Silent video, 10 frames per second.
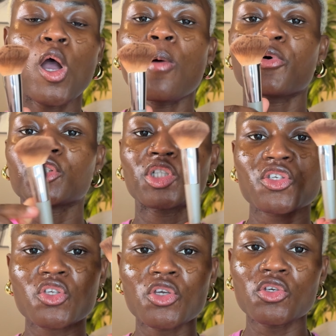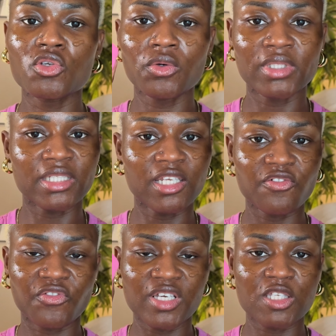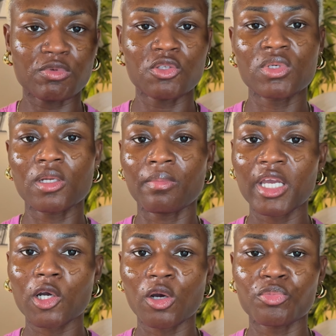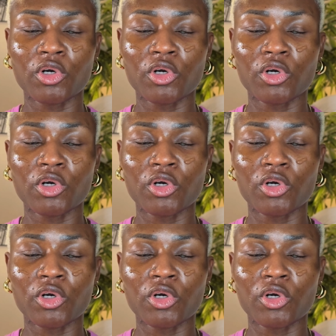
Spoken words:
but just so you know the difference between a makeup